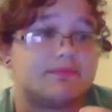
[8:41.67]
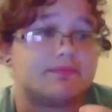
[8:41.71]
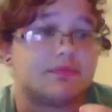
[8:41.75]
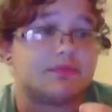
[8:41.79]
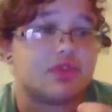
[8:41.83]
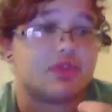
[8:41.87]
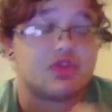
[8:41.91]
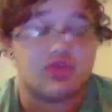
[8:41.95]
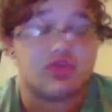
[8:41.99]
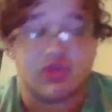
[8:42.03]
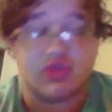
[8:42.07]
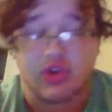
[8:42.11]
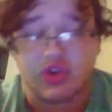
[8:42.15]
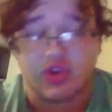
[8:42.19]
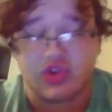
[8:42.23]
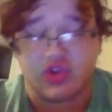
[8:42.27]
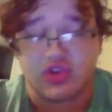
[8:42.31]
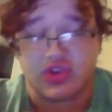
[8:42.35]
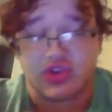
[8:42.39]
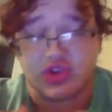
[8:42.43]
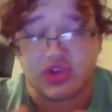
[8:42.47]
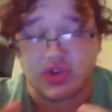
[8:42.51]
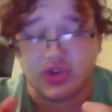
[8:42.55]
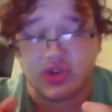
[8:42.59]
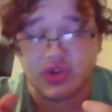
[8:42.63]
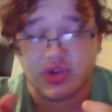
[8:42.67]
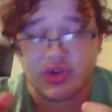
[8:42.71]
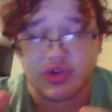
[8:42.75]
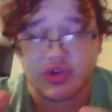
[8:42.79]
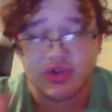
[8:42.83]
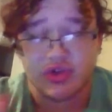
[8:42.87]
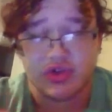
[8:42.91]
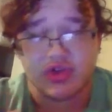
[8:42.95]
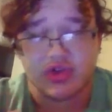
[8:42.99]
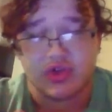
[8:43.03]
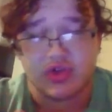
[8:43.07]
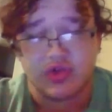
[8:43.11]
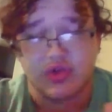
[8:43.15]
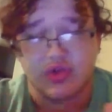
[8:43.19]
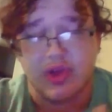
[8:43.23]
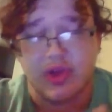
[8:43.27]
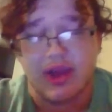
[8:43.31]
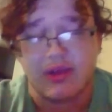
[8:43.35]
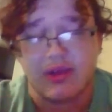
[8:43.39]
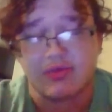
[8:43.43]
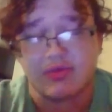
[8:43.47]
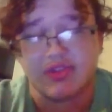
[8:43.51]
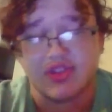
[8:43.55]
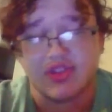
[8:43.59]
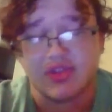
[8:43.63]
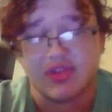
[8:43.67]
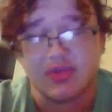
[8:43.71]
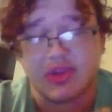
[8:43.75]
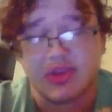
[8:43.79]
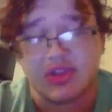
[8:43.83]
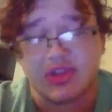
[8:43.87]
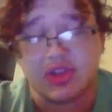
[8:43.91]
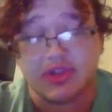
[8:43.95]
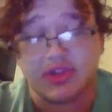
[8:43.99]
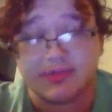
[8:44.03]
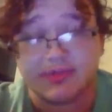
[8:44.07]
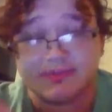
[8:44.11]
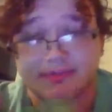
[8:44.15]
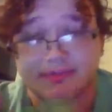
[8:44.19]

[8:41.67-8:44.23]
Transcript: structure to animals in the winter.